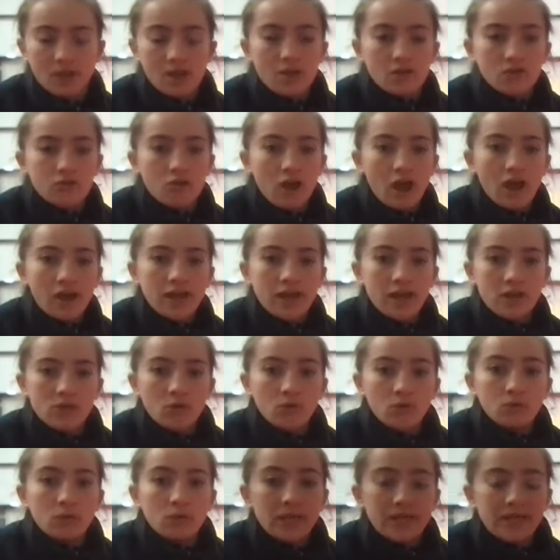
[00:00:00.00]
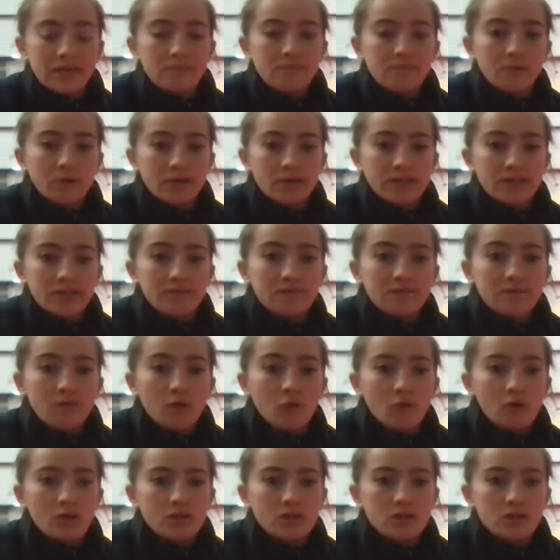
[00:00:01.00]
Try and get your knee pointing
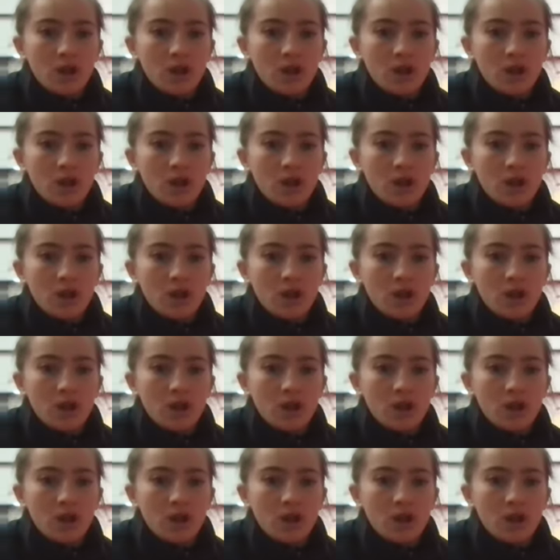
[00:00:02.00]
forwards.